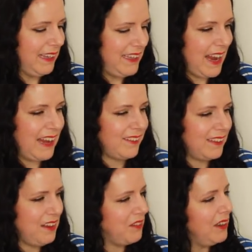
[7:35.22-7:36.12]
taste
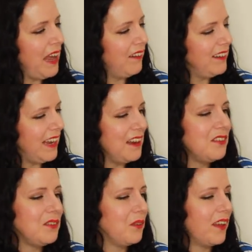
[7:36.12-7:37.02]
even nowadays,
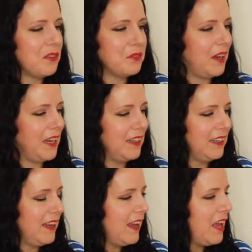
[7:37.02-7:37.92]
so that's fine.
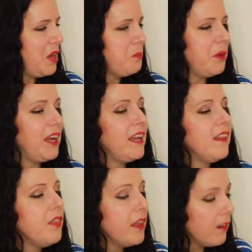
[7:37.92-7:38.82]
But
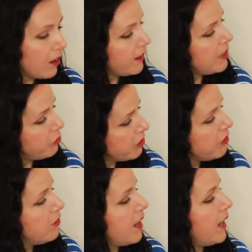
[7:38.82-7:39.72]
there are
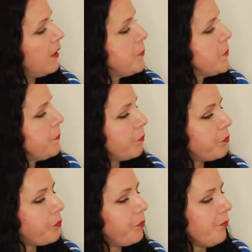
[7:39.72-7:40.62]
interesting
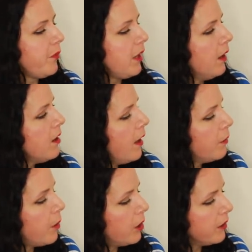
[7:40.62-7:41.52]

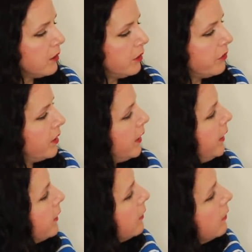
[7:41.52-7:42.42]
articles in
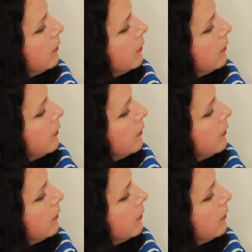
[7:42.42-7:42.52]
here.